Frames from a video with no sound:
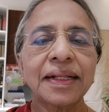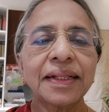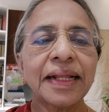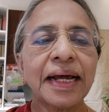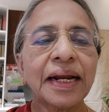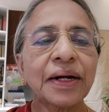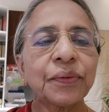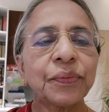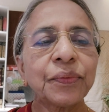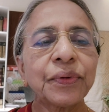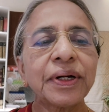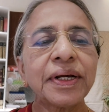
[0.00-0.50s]

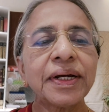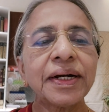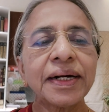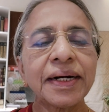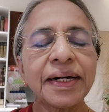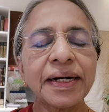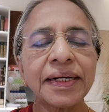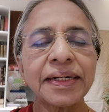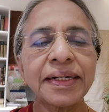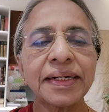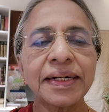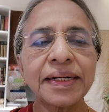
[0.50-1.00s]
that would
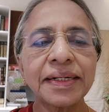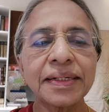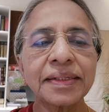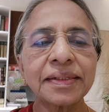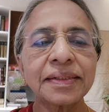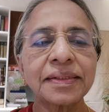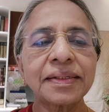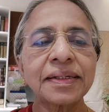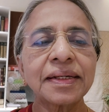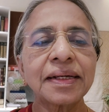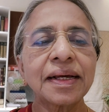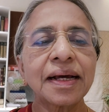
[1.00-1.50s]
hurt
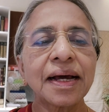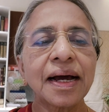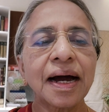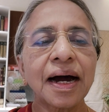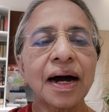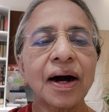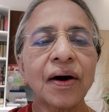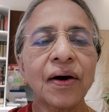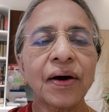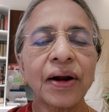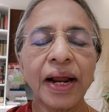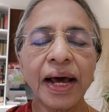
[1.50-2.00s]
us
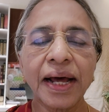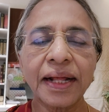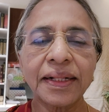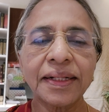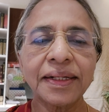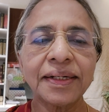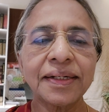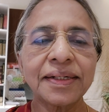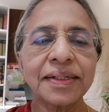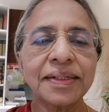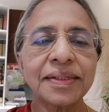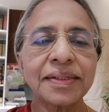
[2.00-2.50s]
or
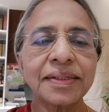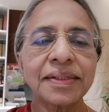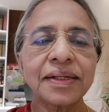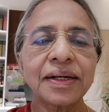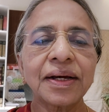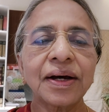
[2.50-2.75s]
others